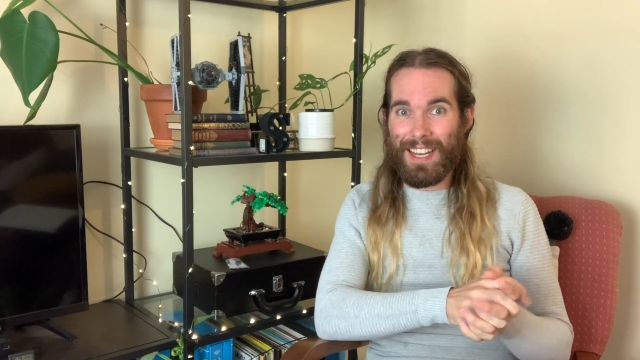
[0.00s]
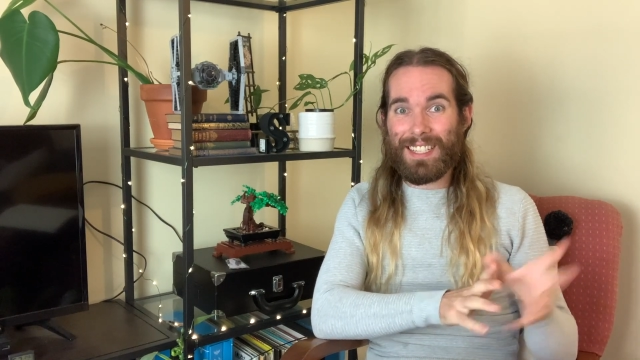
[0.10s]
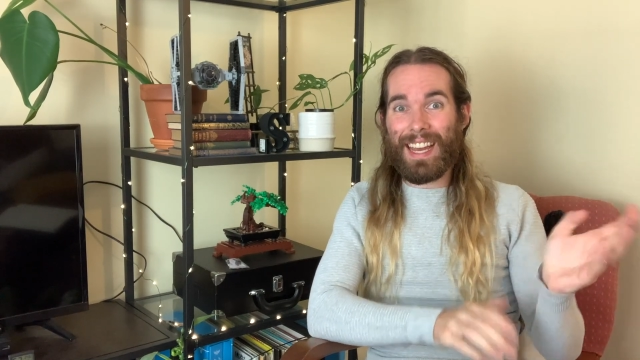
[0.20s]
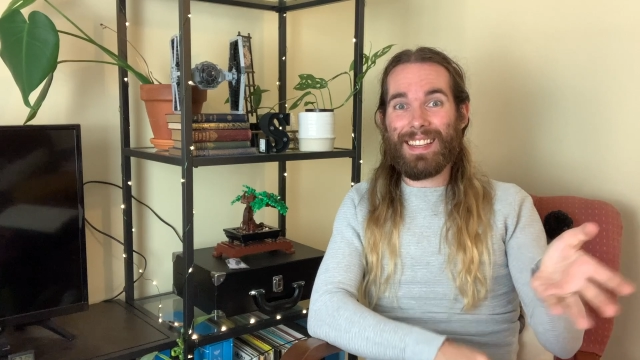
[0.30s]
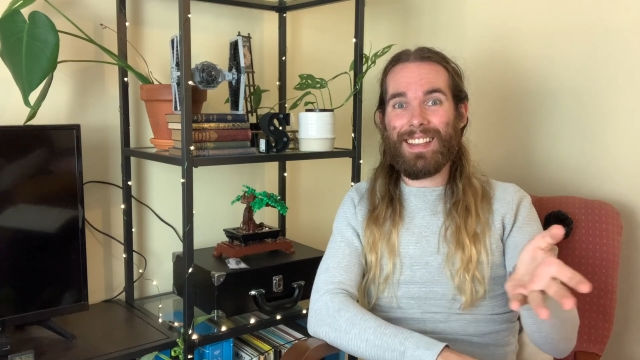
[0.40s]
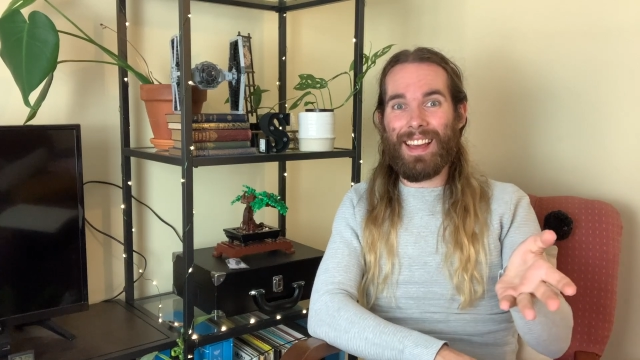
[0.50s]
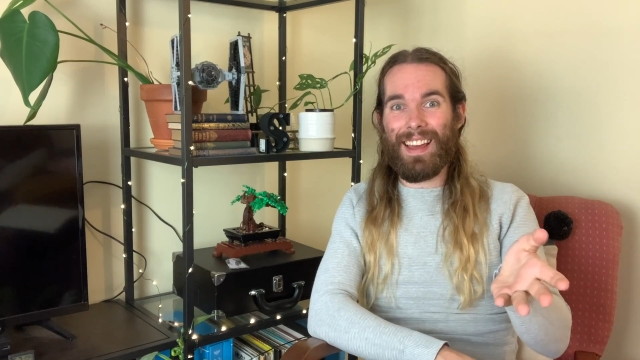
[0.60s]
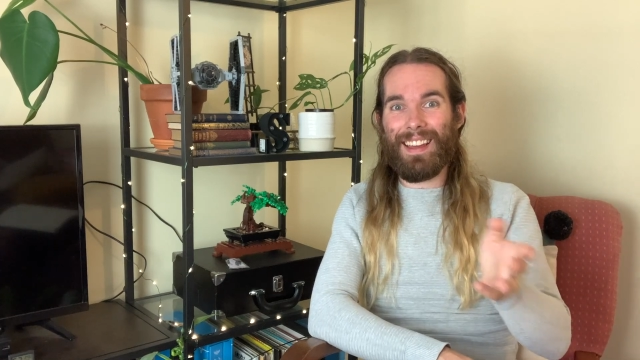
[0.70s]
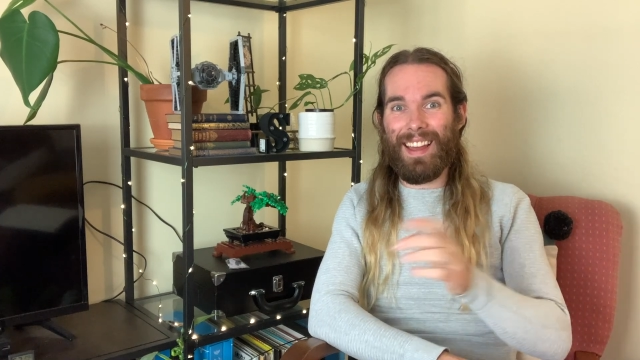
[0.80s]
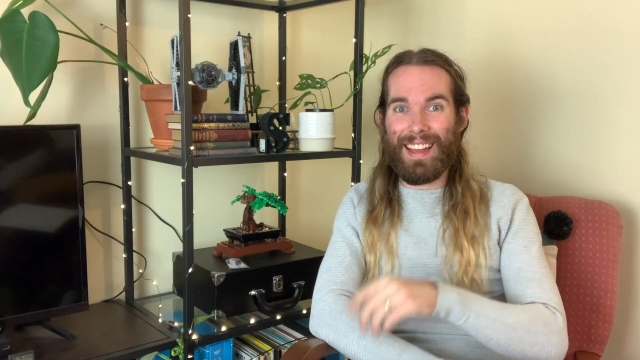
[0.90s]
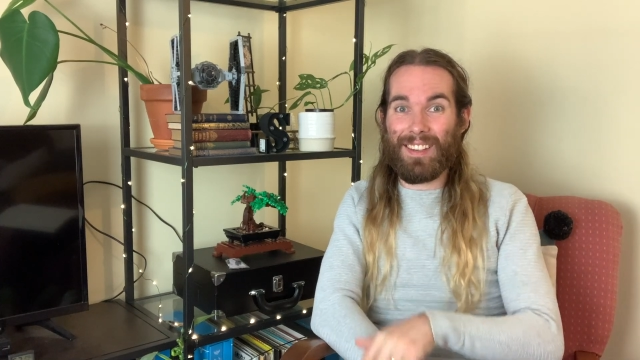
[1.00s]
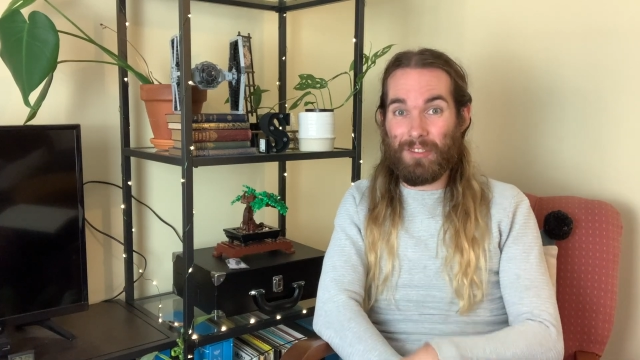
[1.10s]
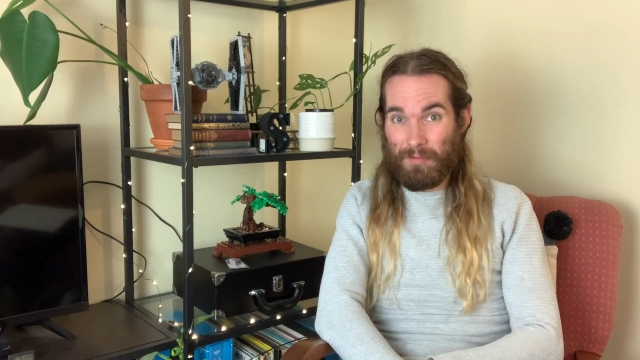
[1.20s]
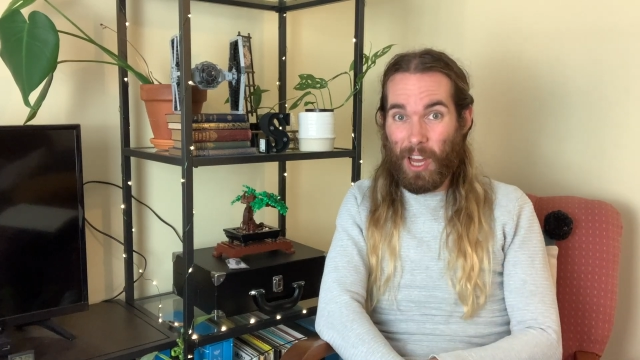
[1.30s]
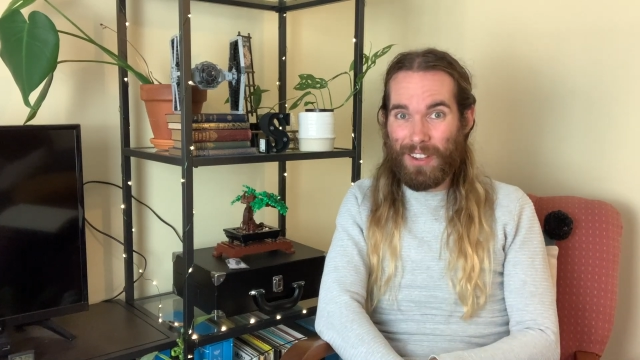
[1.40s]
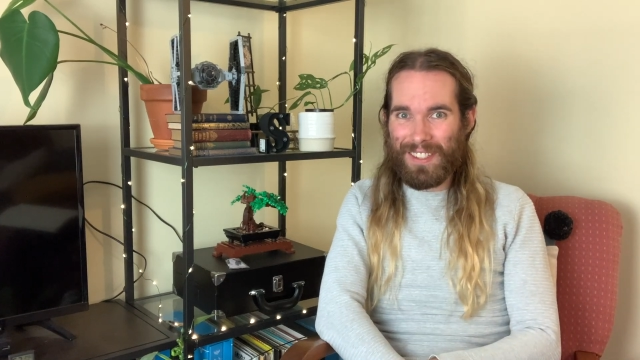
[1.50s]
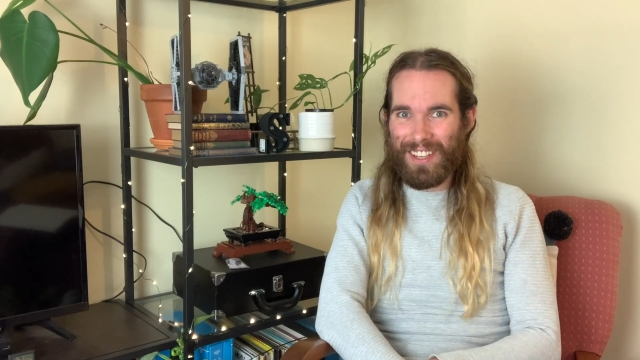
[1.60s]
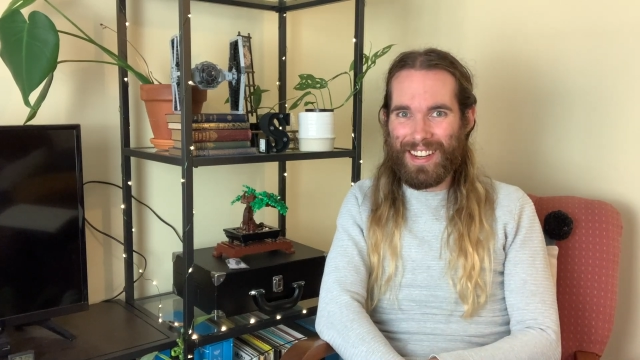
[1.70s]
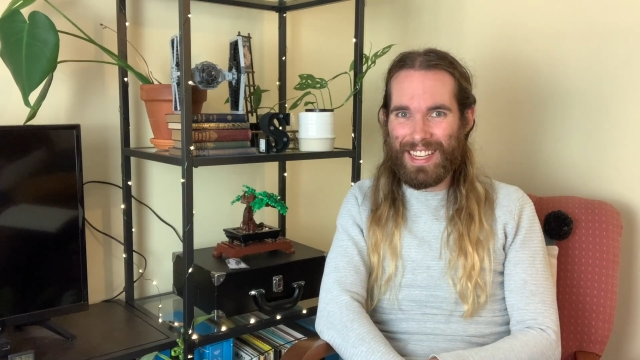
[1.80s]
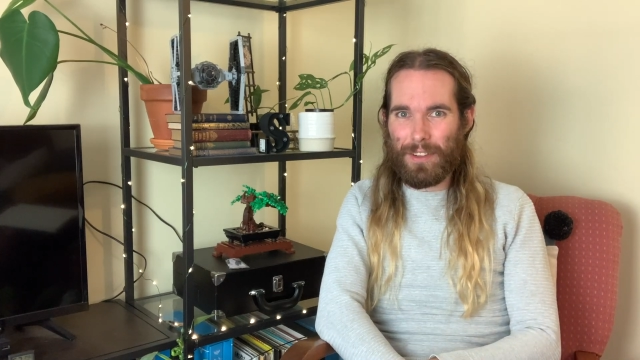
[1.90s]
Take care, and I'll see
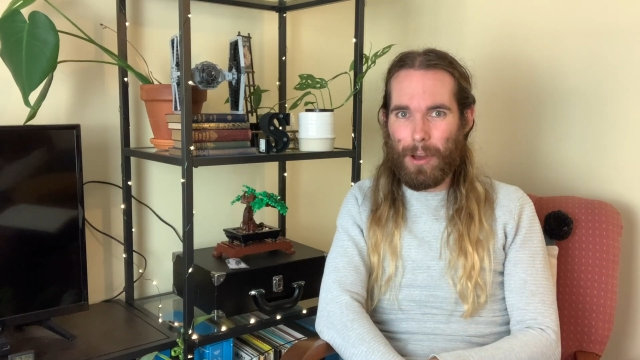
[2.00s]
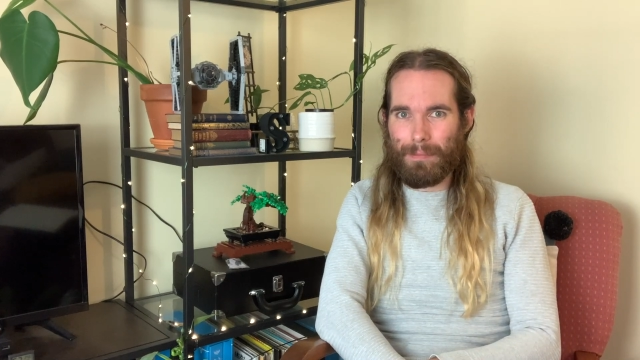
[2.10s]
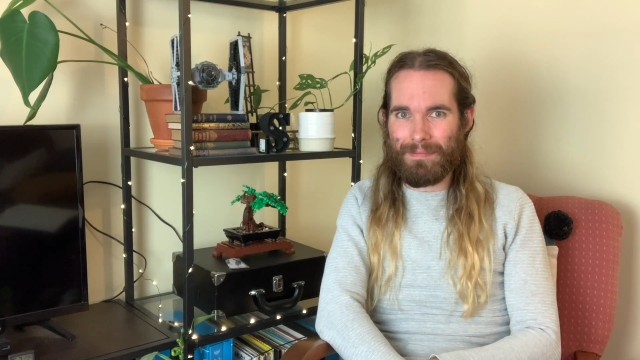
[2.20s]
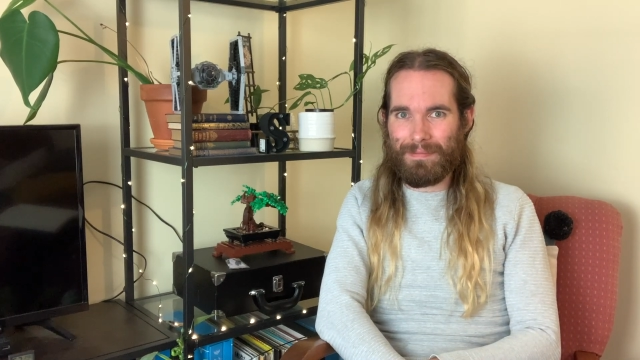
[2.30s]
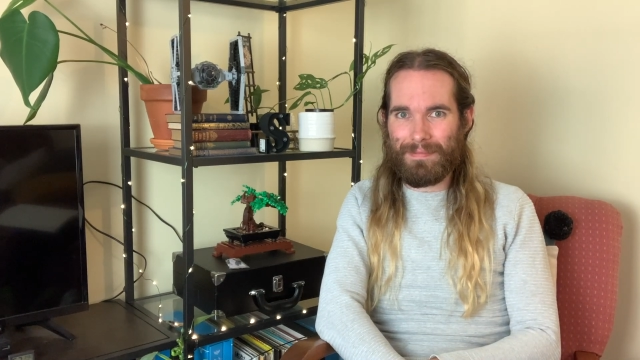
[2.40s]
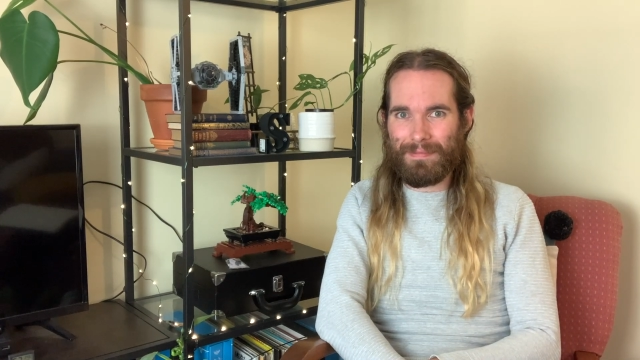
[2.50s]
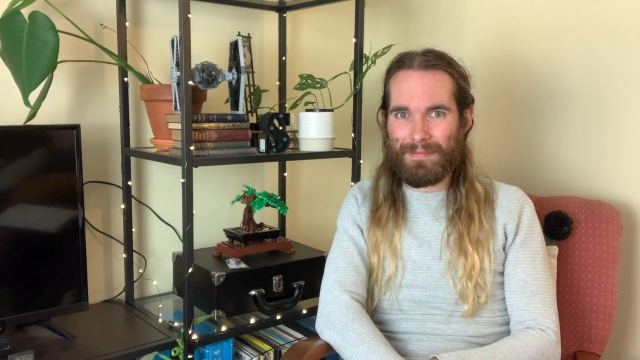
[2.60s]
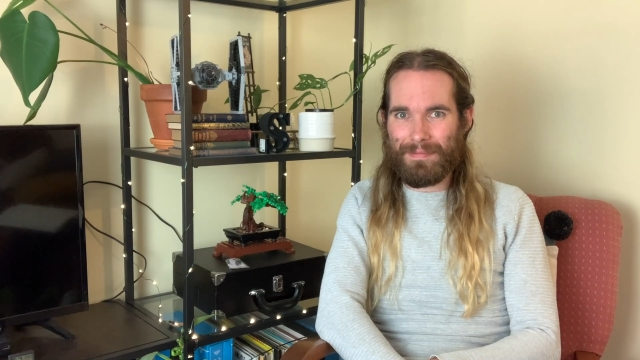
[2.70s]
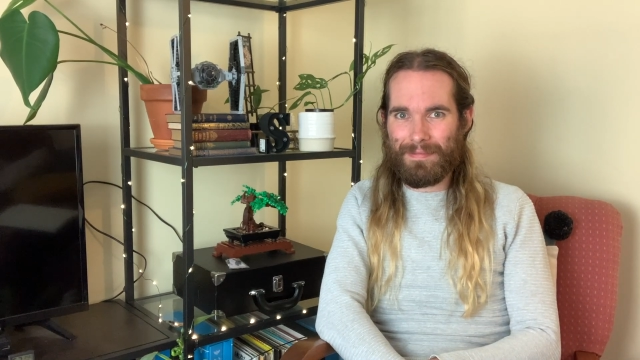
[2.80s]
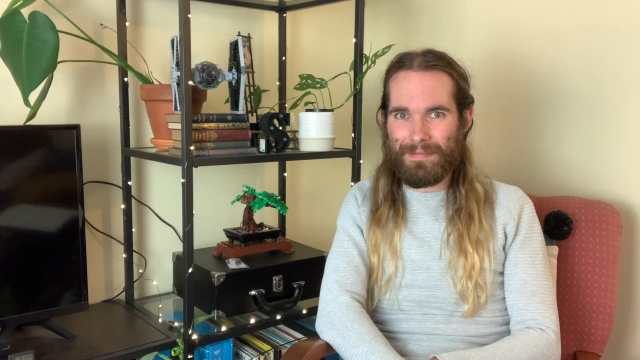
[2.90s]
you next time.